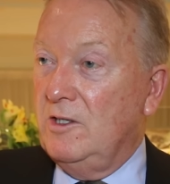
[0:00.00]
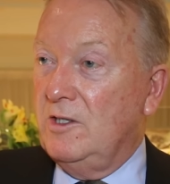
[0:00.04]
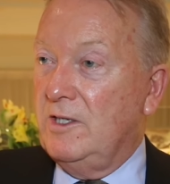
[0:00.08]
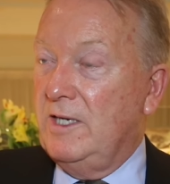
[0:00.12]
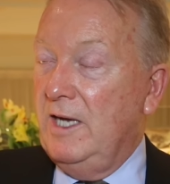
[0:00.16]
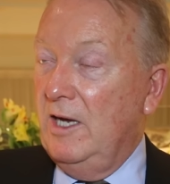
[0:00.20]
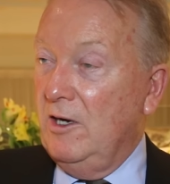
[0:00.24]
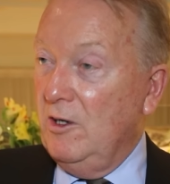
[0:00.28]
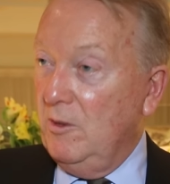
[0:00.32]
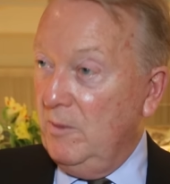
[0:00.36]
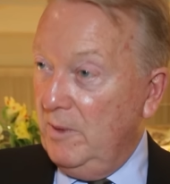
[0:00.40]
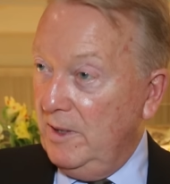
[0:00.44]

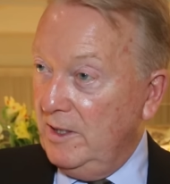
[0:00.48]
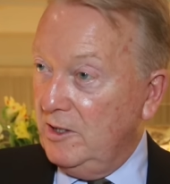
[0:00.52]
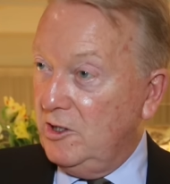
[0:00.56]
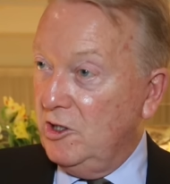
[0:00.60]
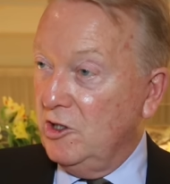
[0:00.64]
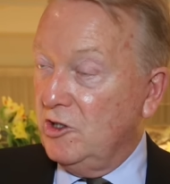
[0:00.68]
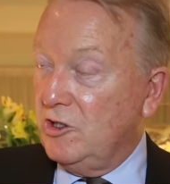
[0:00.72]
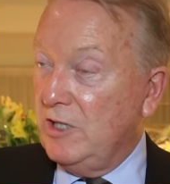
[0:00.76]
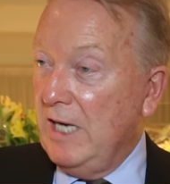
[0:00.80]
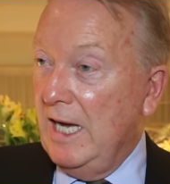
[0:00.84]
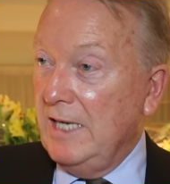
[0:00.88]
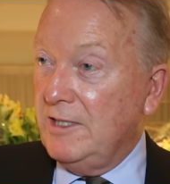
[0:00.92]
get them into
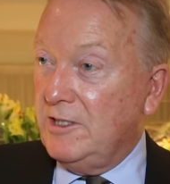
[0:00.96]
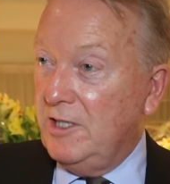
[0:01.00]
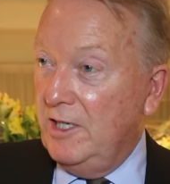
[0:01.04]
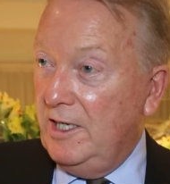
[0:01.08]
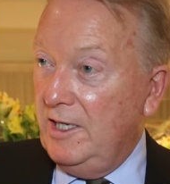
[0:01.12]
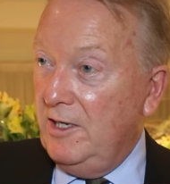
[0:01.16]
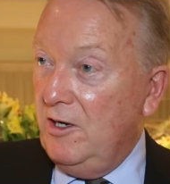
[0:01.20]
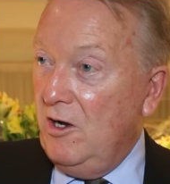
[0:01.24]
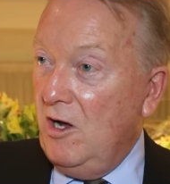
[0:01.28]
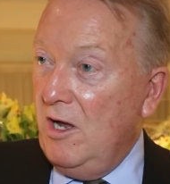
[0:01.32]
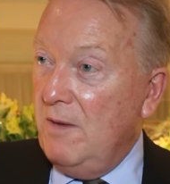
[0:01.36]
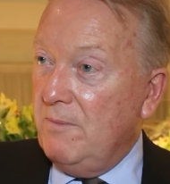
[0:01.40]

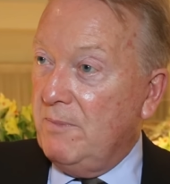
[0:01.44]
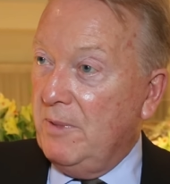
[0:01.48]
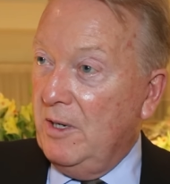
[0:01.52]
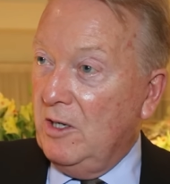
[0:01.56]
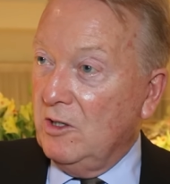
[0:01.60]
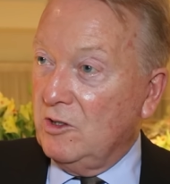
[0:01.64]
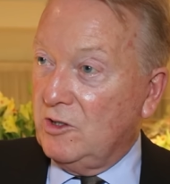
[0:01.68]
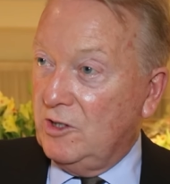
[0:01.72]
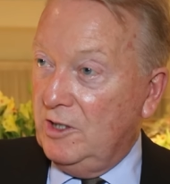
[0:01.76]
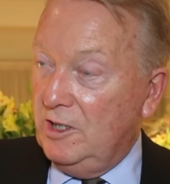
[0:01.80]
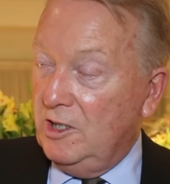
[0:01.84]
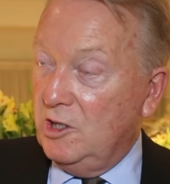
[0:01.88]
Saturday night
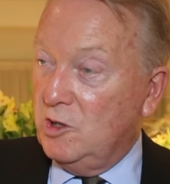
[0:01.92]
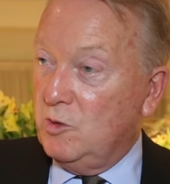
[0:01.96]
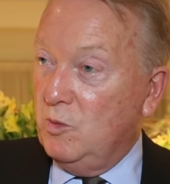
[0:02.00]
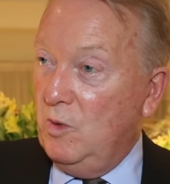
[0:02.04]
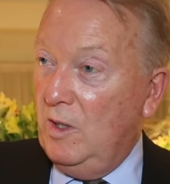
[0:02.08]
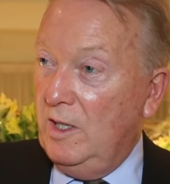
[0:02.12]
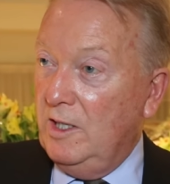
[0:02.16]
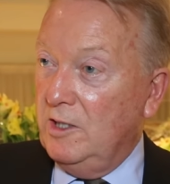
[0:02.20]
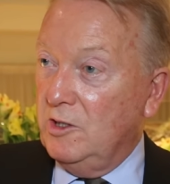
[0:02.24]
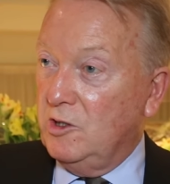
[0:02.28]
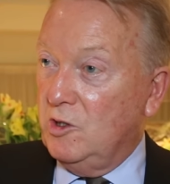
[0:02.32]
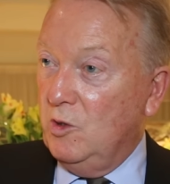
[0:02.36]
boxing as
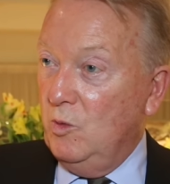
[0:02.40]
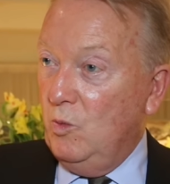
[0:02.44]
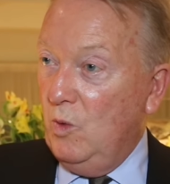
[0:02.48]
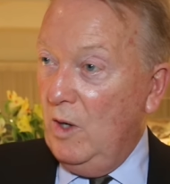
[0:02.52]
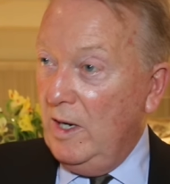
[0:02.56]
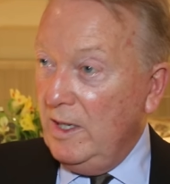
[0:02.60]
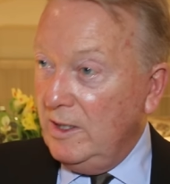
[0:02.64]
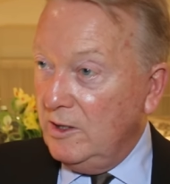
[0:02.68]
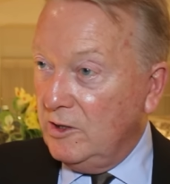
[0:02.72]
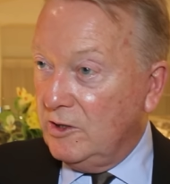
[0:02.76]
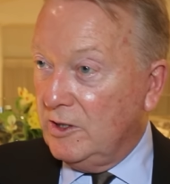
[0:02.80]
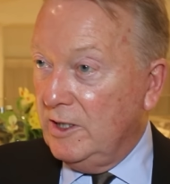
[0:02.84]
well as the
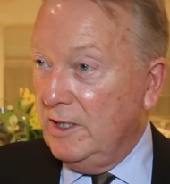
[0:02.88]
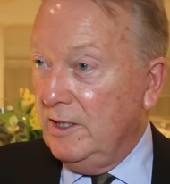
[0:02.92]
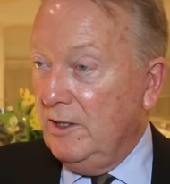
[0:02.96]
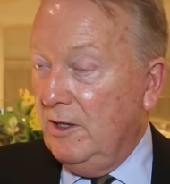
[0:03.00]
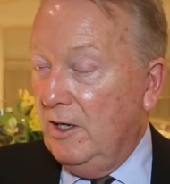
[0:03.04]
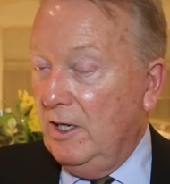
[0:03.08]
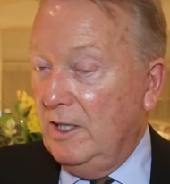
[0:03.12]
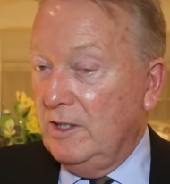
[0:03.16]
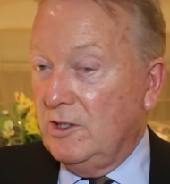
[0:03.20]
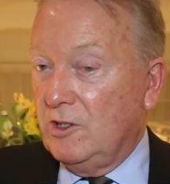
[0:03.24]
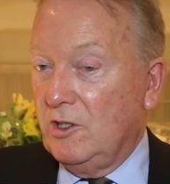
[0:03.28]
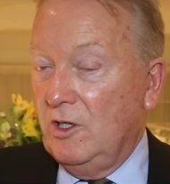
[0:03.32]
Wednesday
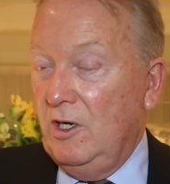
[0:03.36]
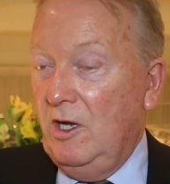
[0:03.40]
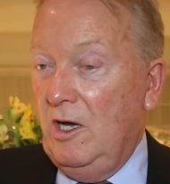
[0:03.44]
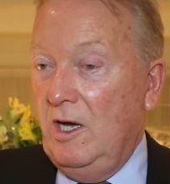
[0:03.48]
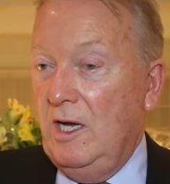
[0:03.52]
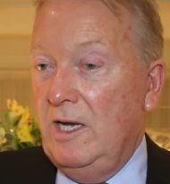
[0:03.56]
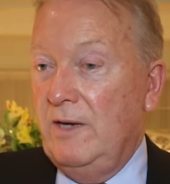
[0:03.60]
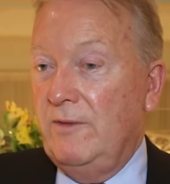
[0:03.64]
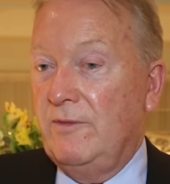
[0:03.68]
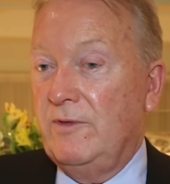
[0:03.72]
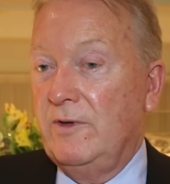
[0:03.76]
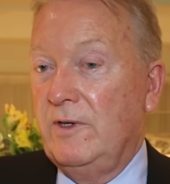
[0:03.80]
nights
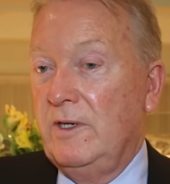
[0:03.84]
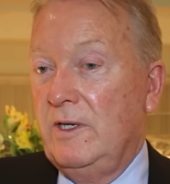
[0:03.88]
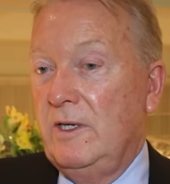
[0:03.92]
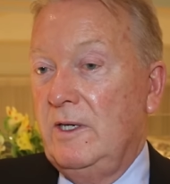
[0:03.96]
live.